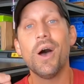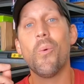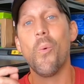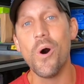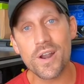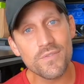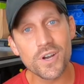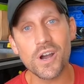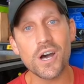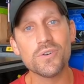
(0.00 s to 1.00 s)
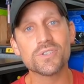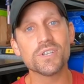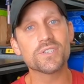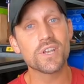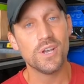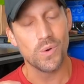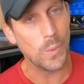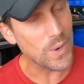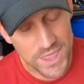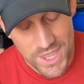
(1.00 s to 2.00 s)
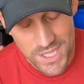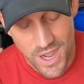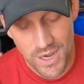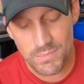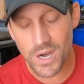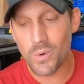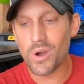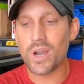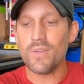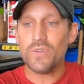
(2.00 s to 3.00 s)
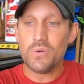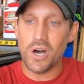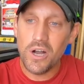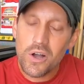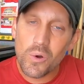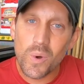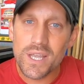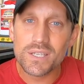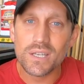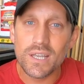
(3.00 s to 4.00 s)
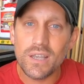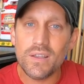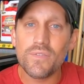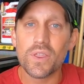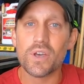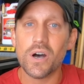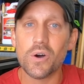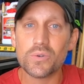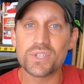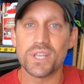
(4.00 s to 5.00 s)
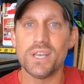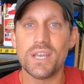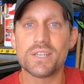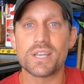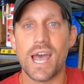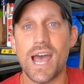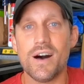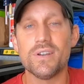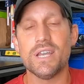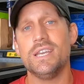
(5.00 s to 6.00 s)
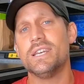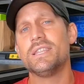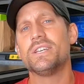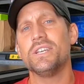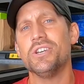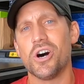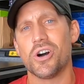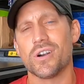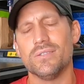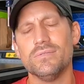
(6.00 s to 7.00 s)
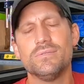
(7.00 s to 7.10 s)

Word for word: one of your hoses with the lawnmower if you always leave those things out in the yard.